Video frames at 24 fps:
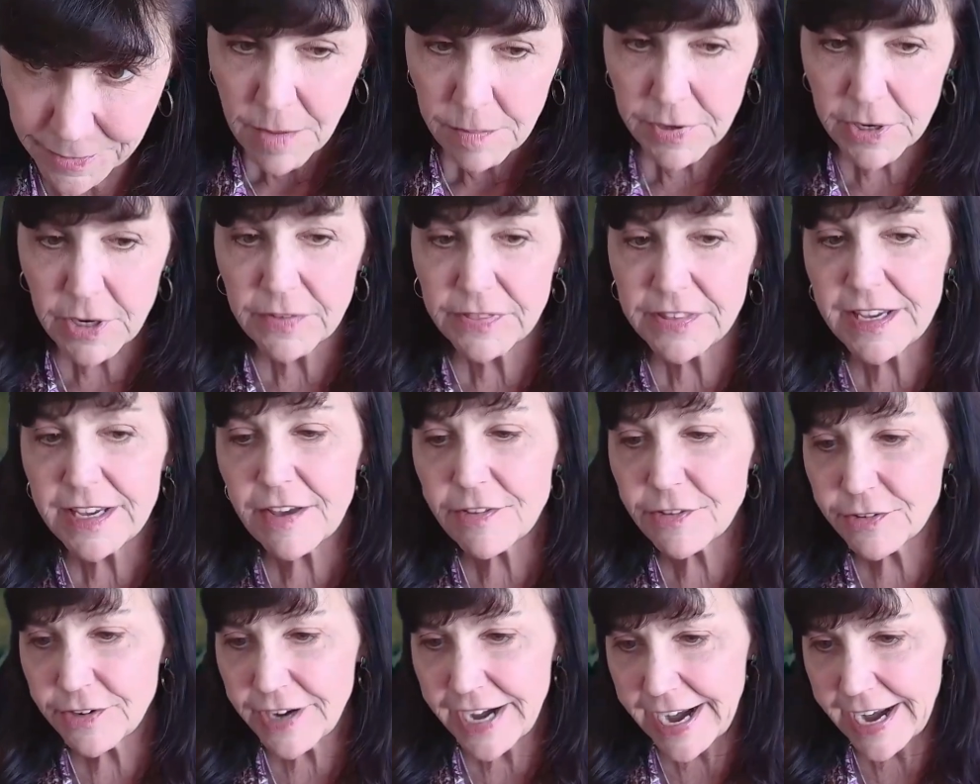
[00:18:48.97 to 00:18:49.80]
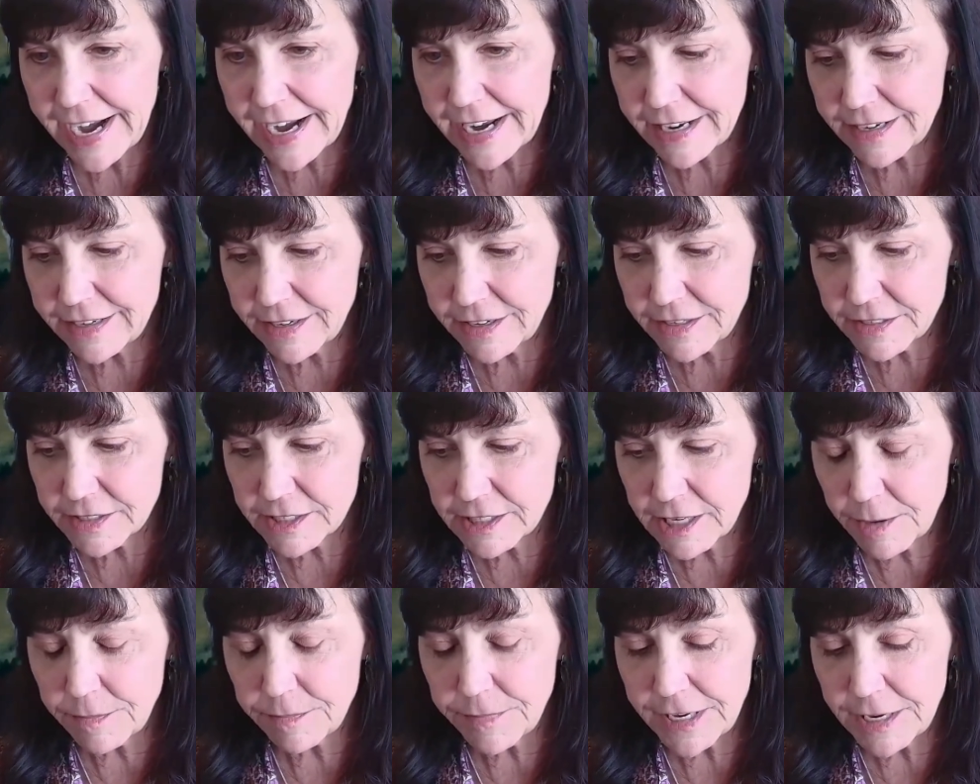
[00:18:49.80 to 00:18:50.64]
But on the other hand,
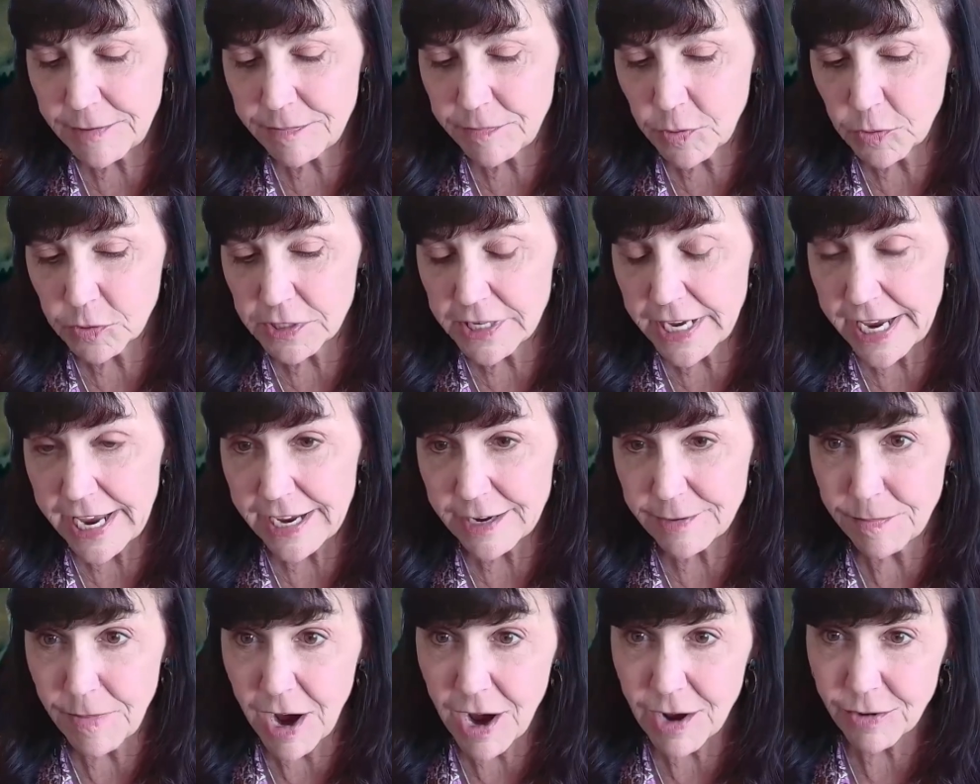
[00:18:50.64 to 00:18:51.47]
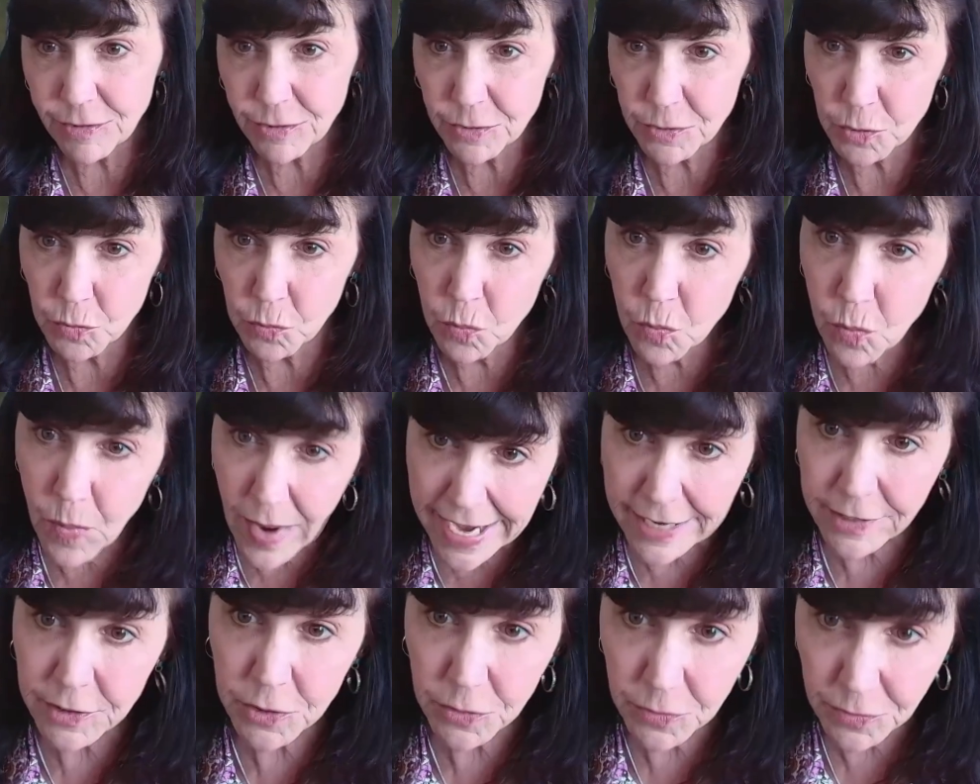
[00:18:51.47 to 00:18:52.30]
some people take models
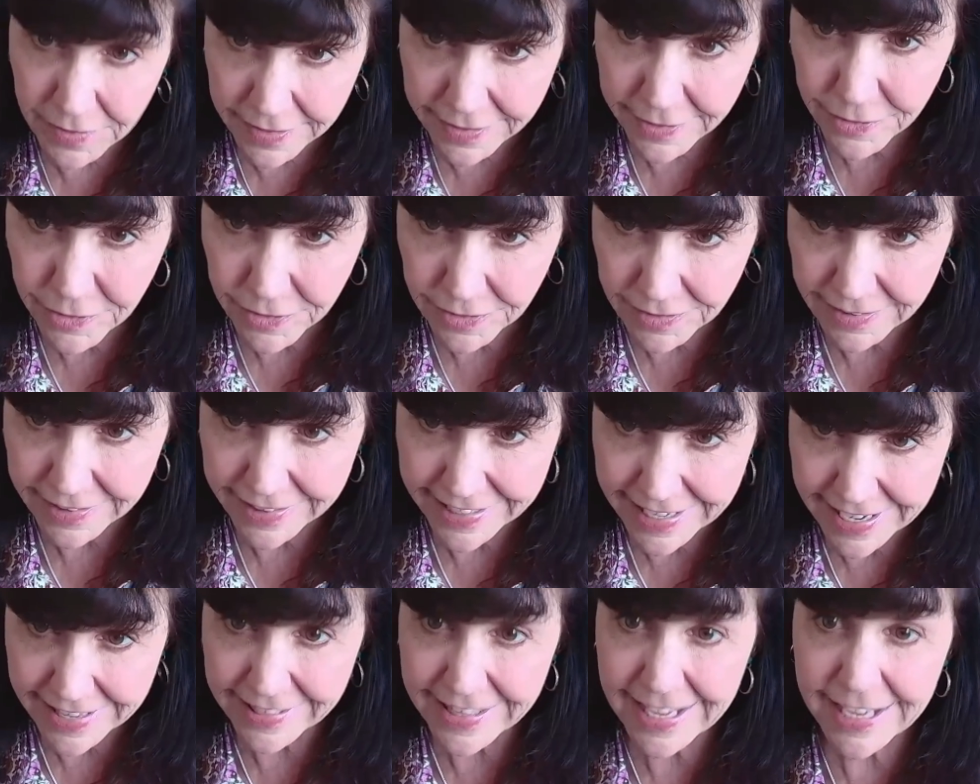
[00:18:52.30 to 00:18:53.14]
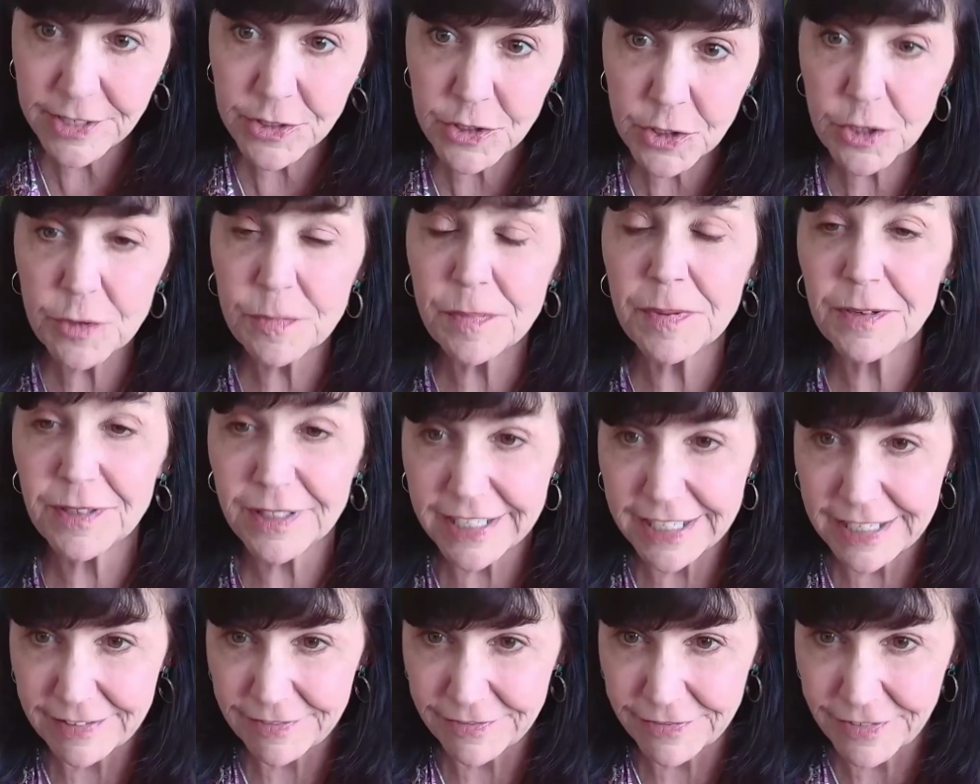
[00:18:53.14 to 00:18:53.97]
way too literally, and they do
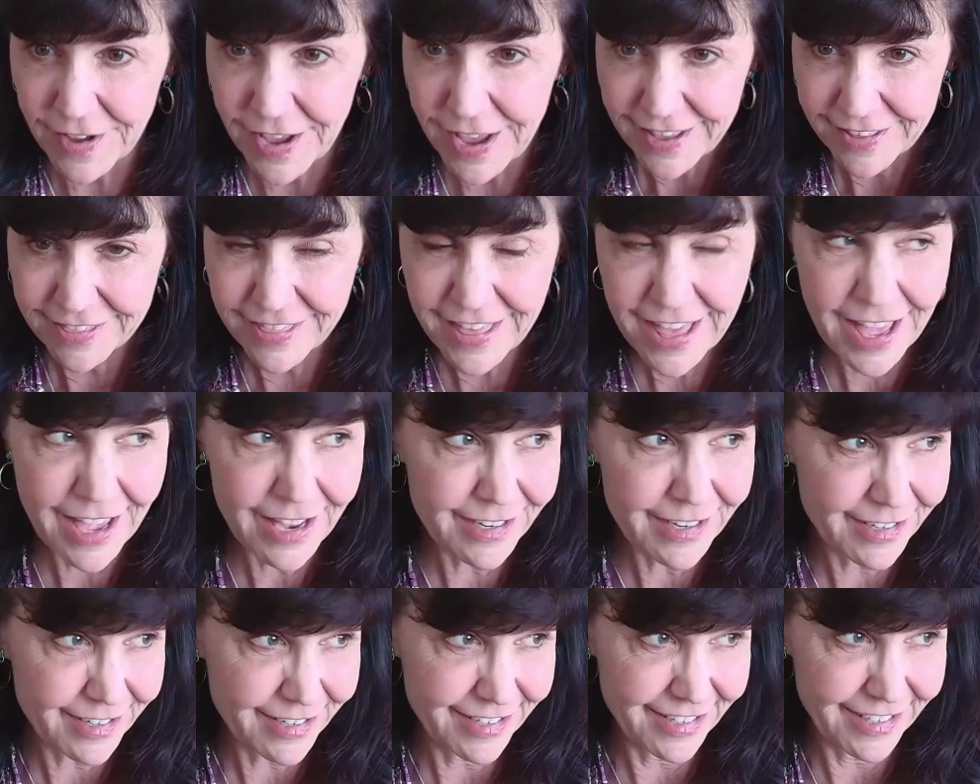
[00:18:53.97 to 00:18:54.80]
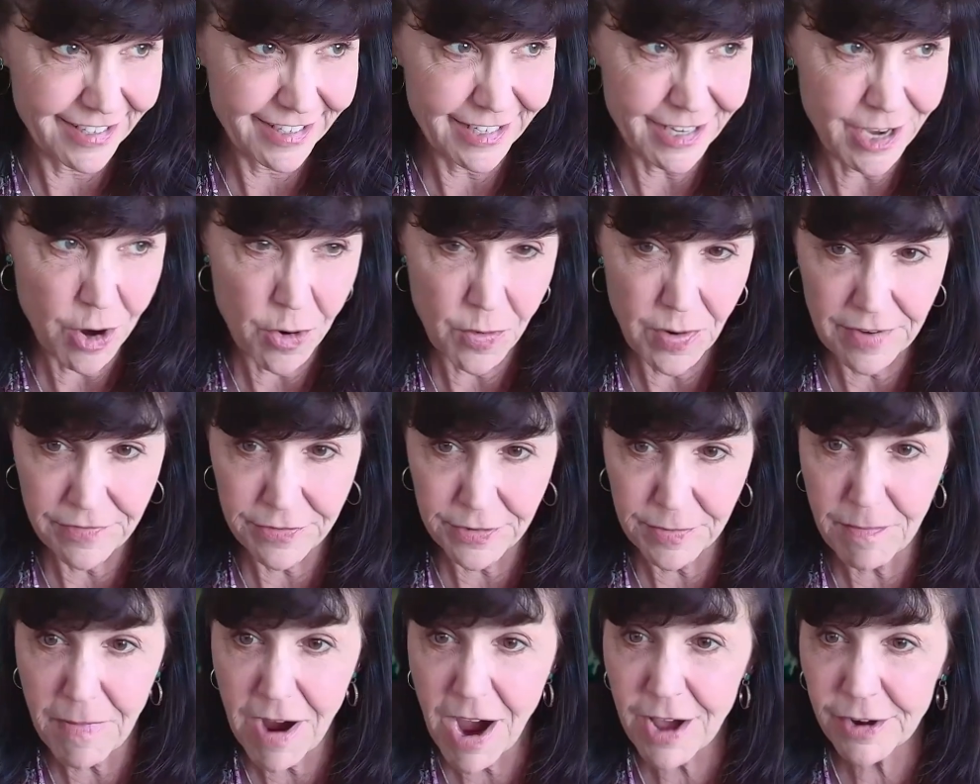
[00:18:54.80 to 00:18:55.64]
believe that, if
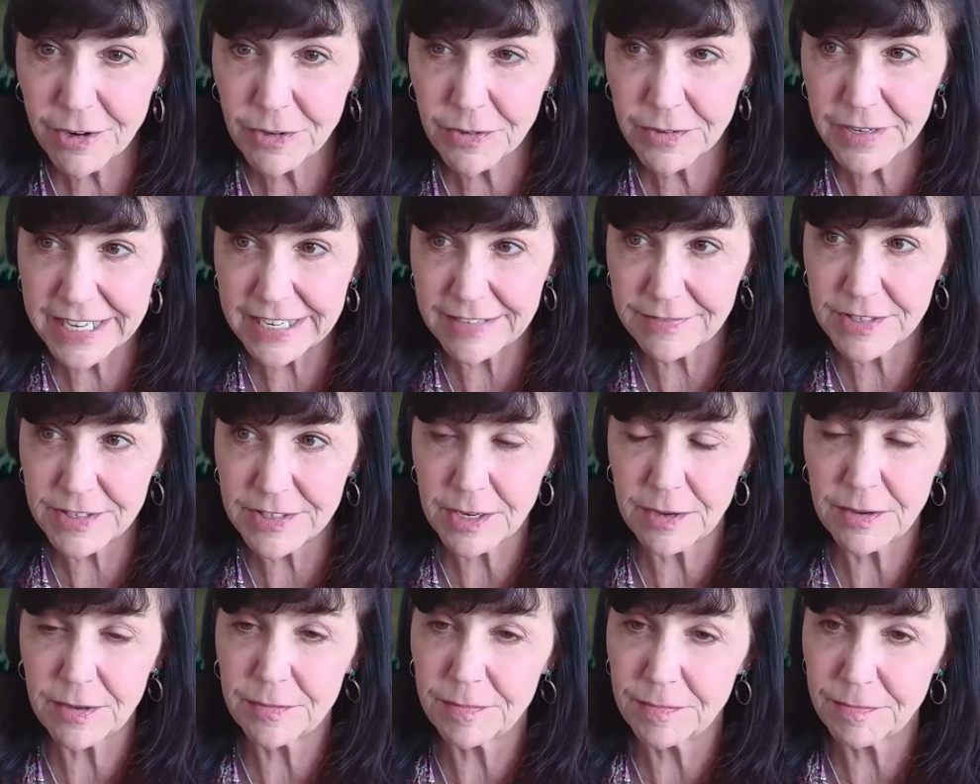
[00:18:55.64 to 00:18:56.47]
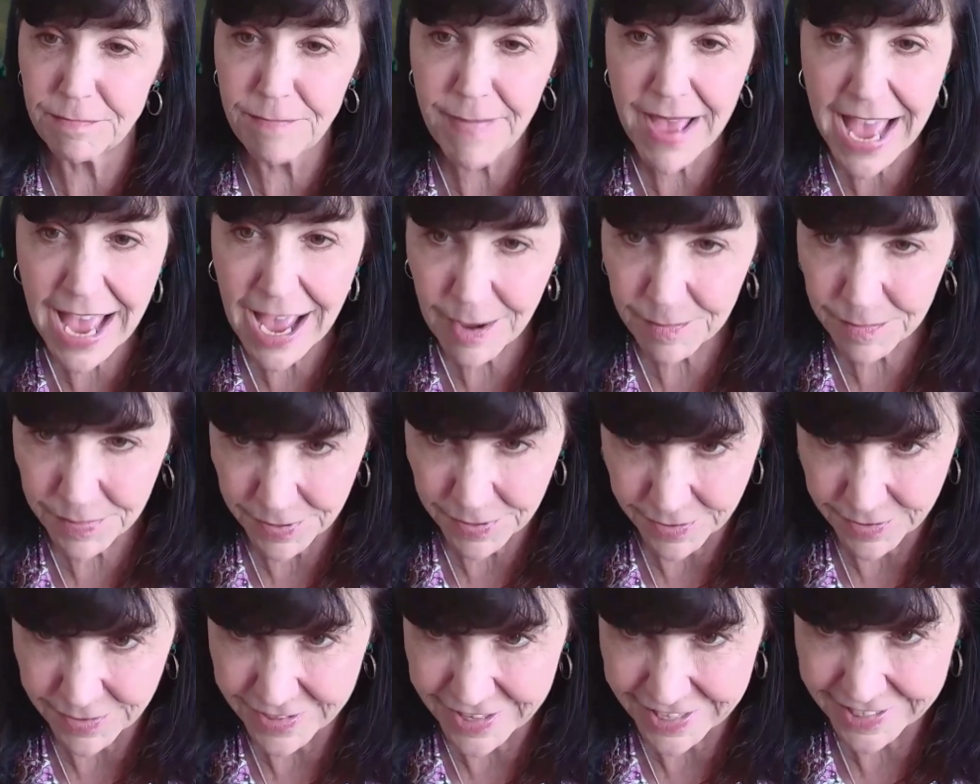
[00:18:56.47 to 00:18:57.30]
a model gives a map
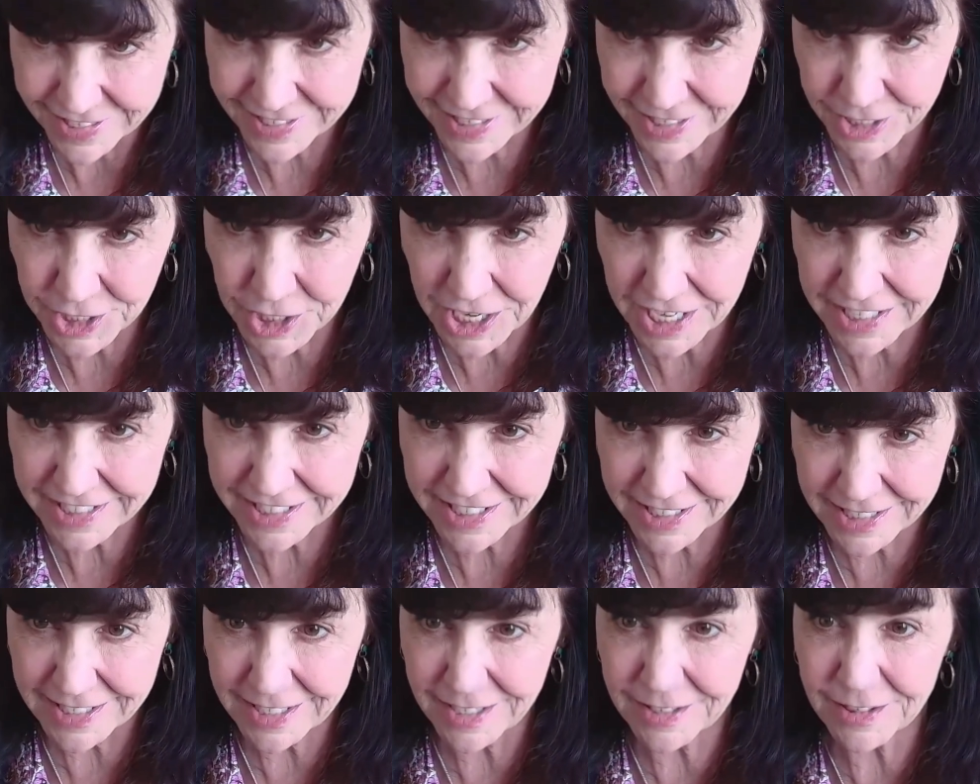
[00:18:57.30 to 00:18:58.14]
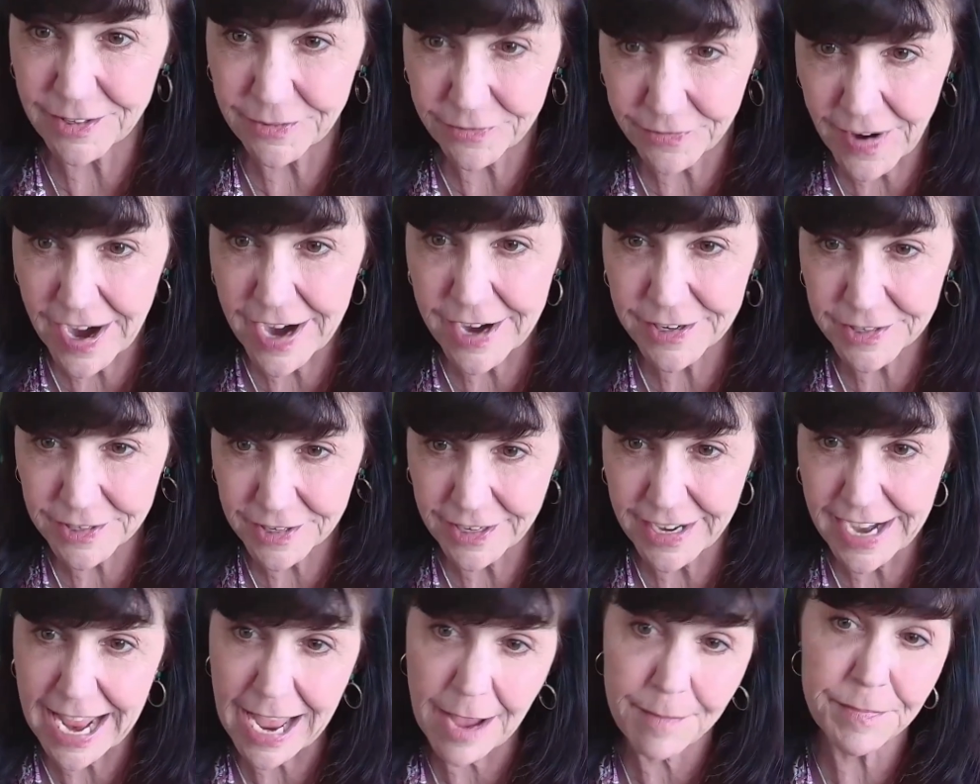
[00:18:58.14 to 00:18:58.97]
that suggests the fire is going
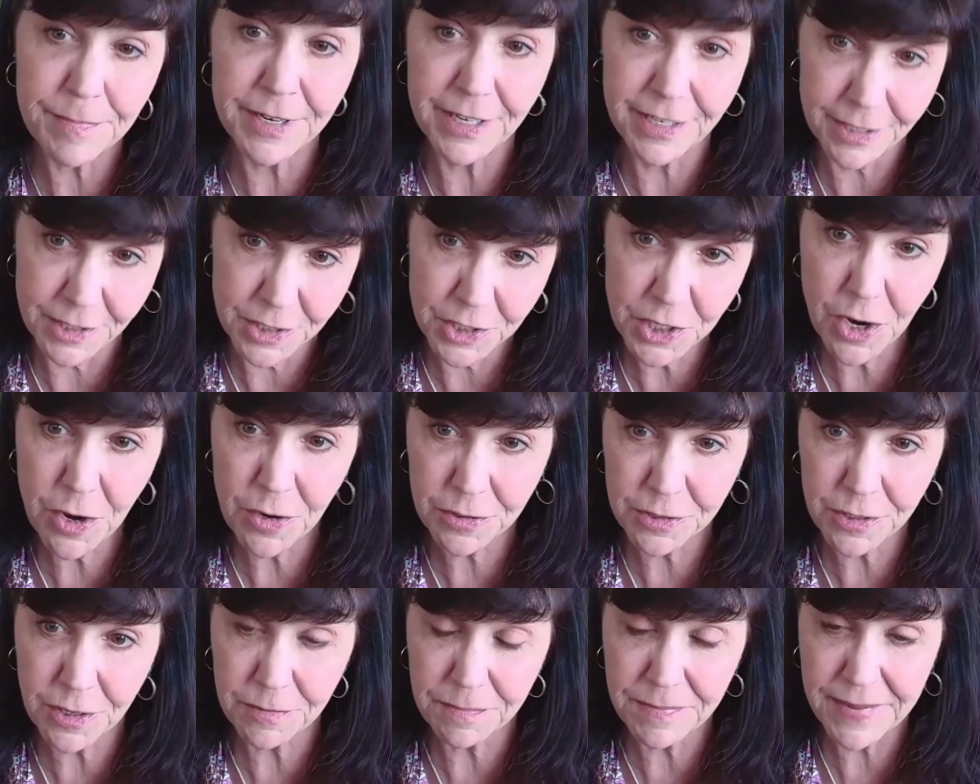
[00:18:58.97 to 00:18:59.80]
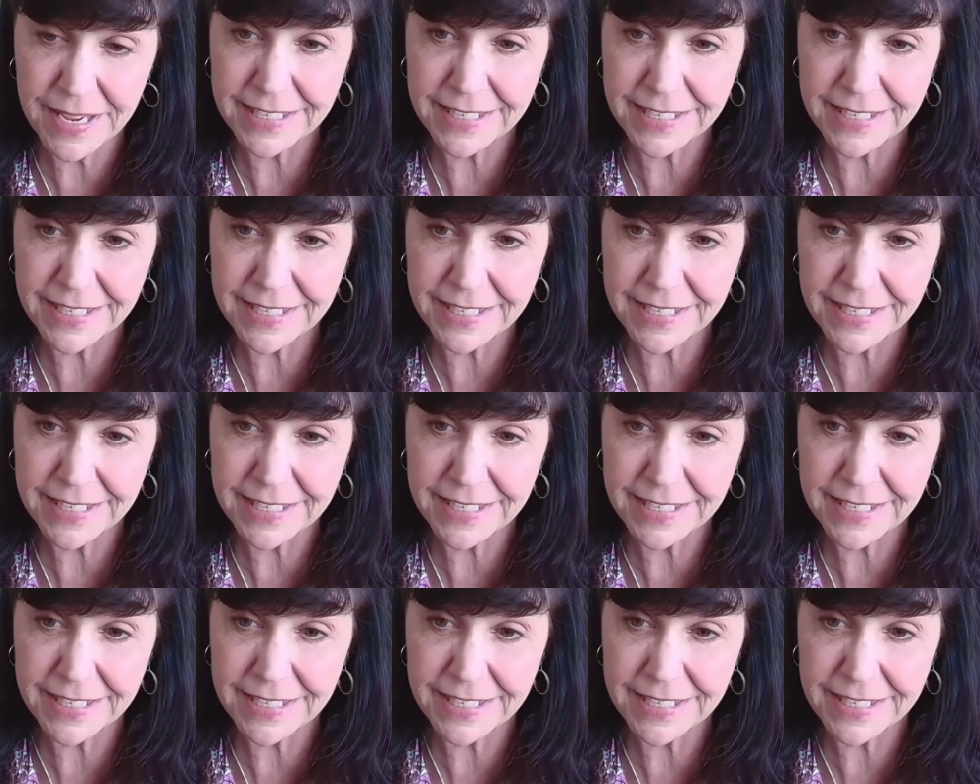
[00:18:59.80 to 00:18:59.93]
to happen at Joe's on May